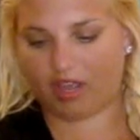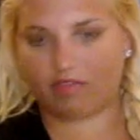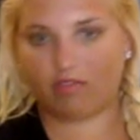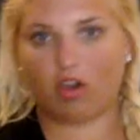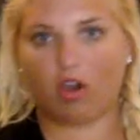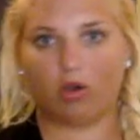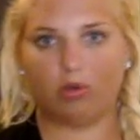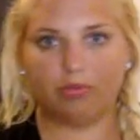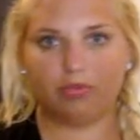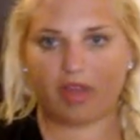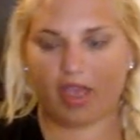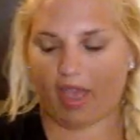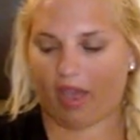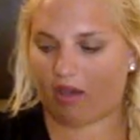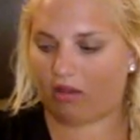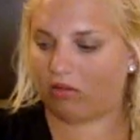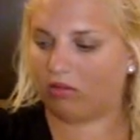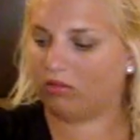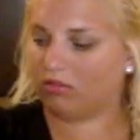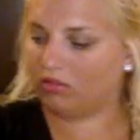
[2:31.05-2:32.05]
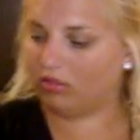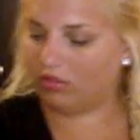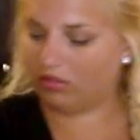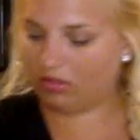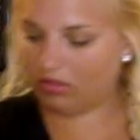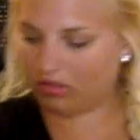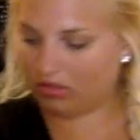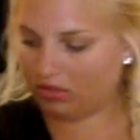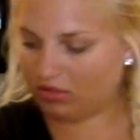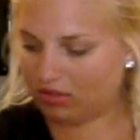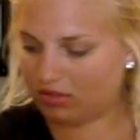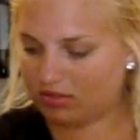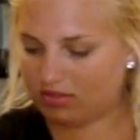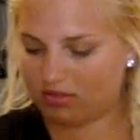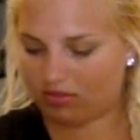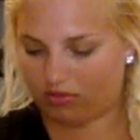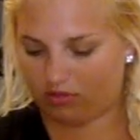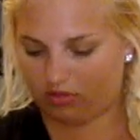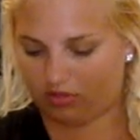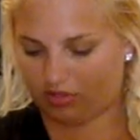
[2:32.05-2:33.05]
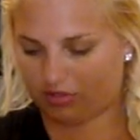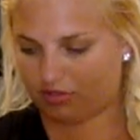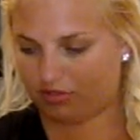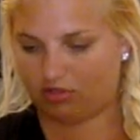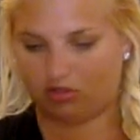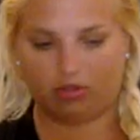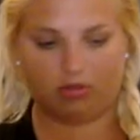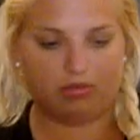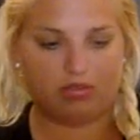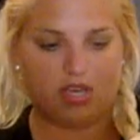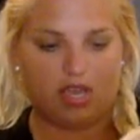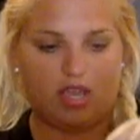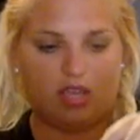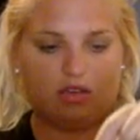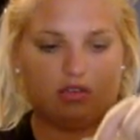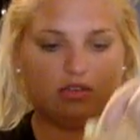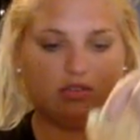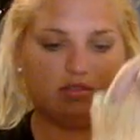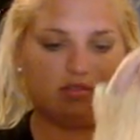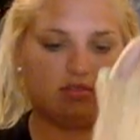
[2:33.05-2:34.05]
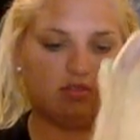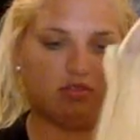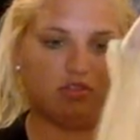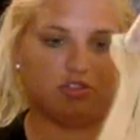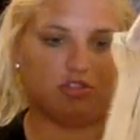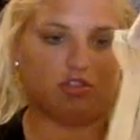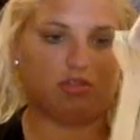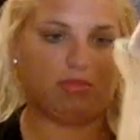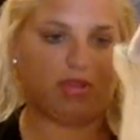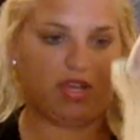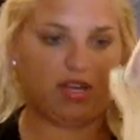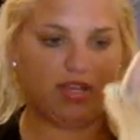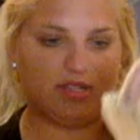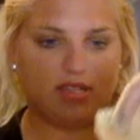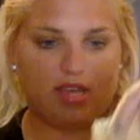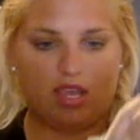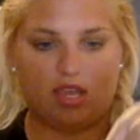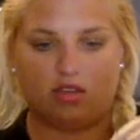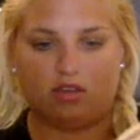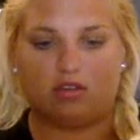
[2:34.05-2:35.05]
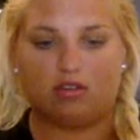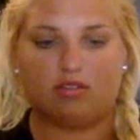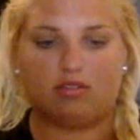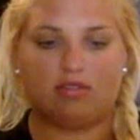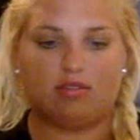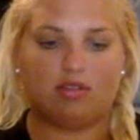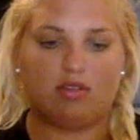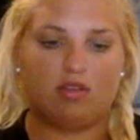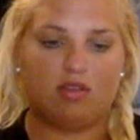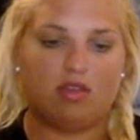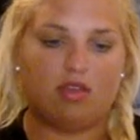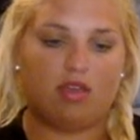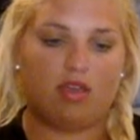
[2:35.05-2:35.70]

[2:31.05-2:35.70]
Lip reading: I've combed out so that there's no tangles, so there shouldn't be any tangles.